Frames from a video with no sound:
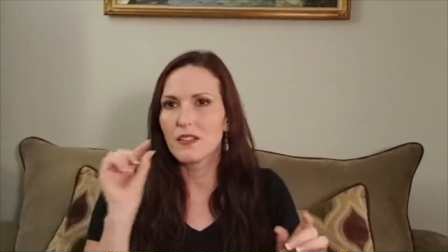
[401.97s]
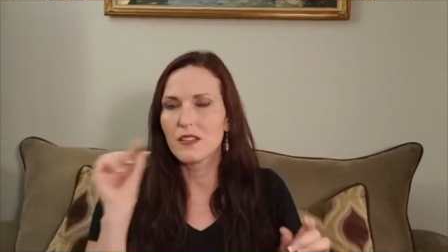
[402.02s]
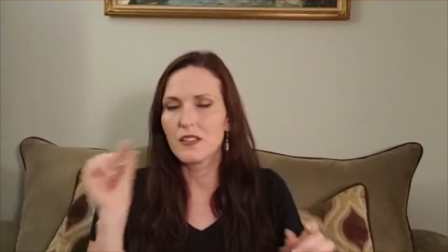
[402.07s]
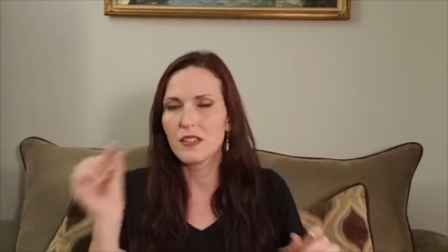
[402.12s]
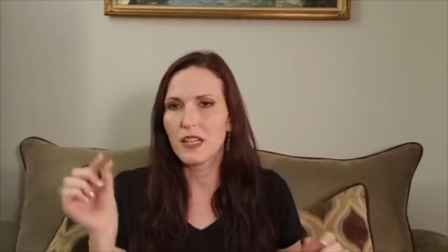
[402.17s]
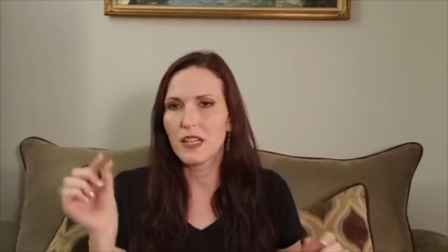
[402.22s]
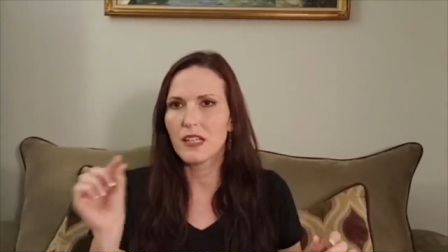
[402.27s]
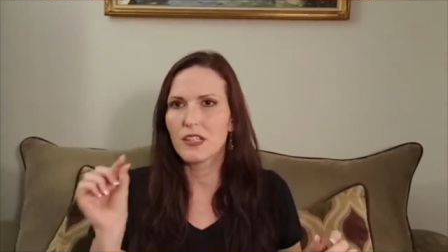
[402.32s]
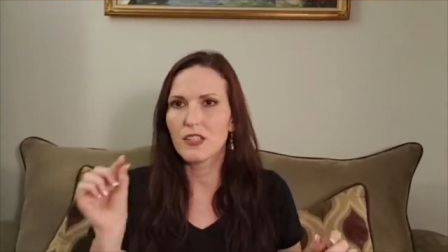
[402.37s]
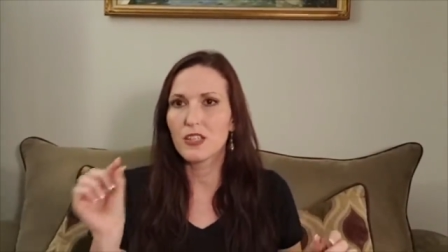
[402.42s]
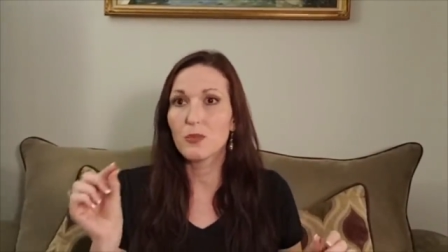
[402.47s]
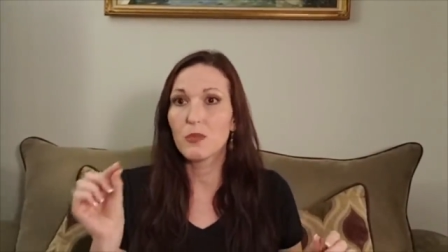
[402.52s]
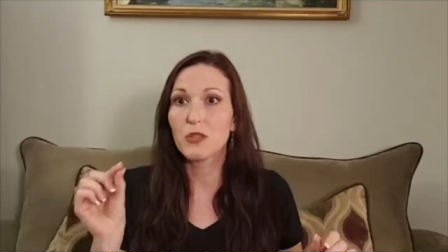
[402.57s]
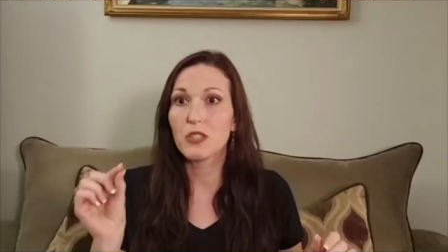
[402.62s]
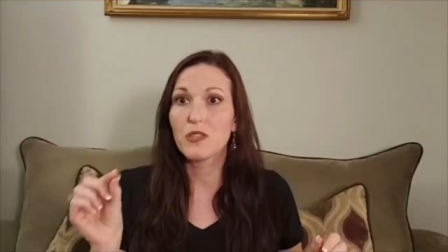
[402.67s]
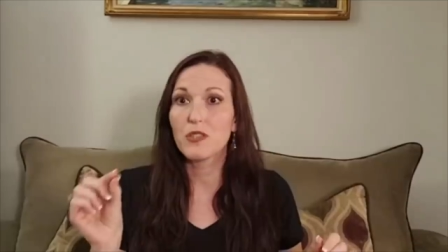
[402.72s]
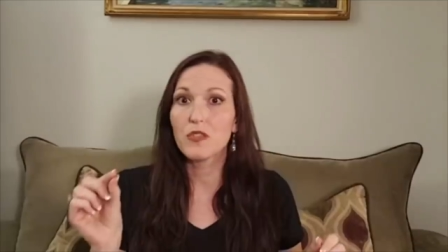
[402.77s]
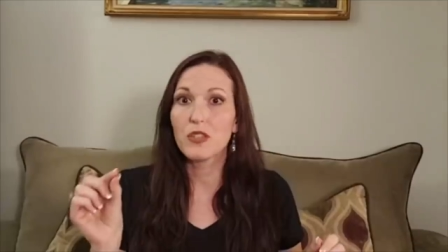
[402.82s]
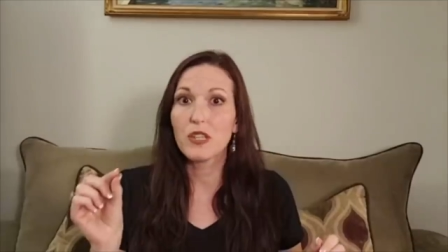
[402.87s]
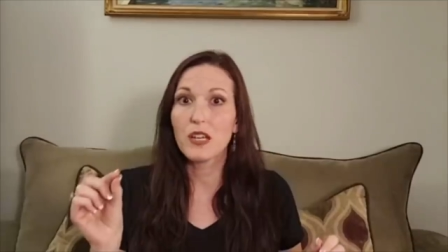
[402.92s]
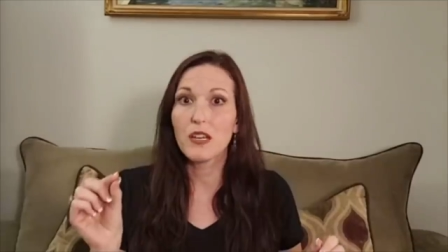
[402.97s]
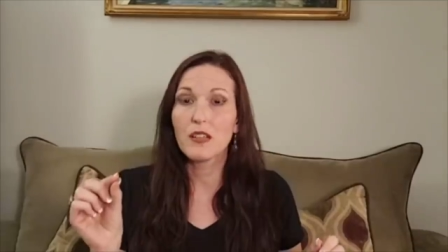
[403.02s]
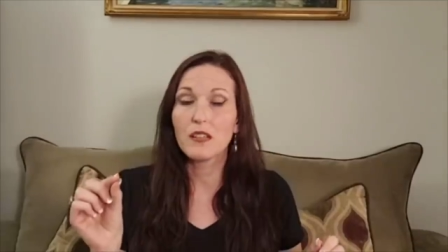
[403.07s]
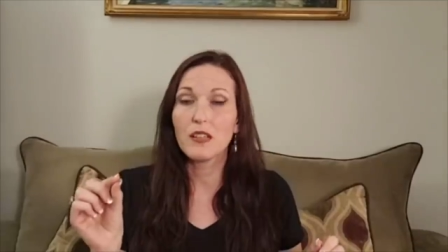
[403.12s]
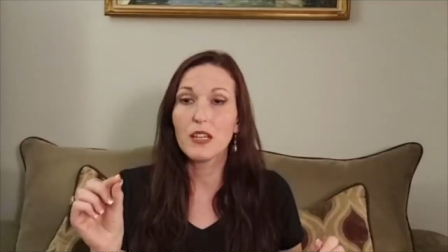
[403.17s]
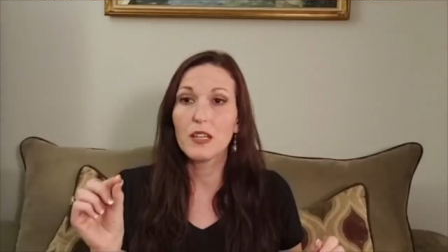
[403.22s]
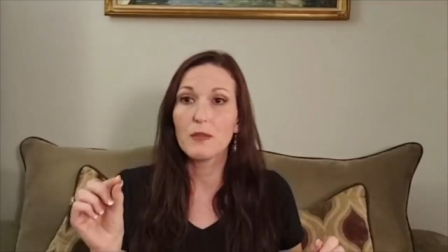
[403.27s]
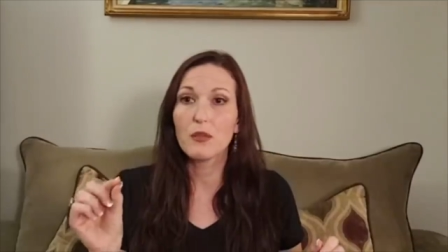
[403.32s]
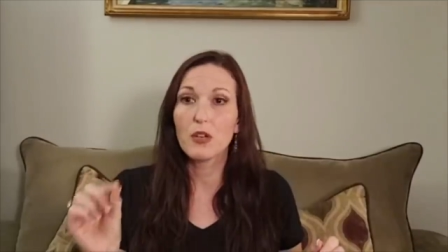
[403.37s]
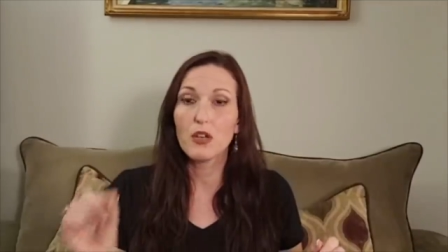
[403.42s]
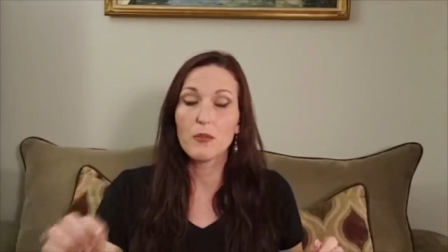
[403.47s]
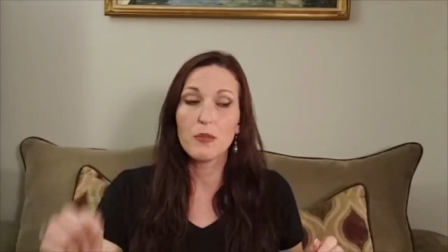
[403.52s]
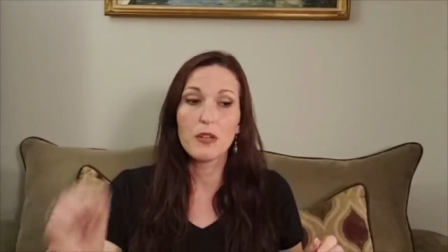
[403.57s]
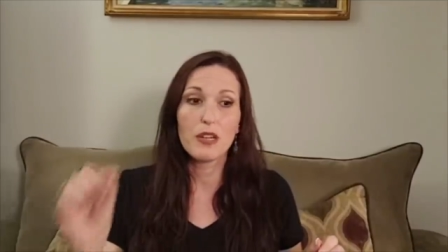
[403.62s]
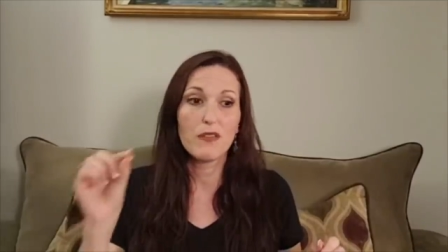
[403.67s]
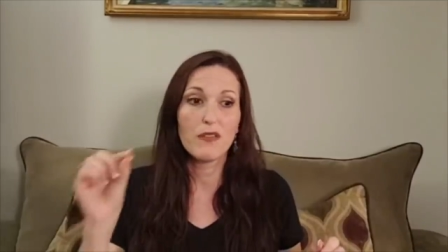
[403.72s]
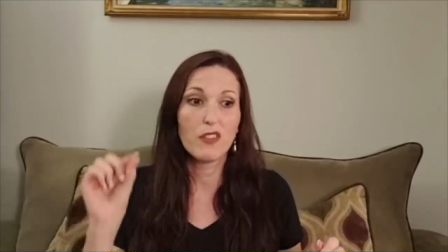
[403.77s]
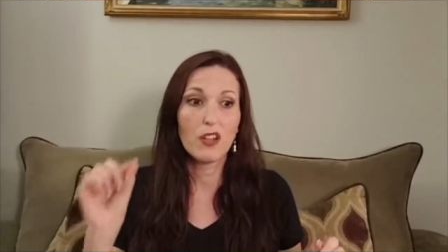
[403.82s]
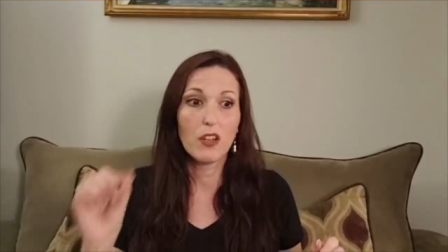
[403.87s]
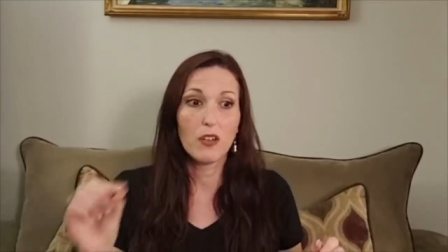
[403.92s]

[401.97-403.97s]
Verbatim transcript: that take a specific kind of light bulb, and I've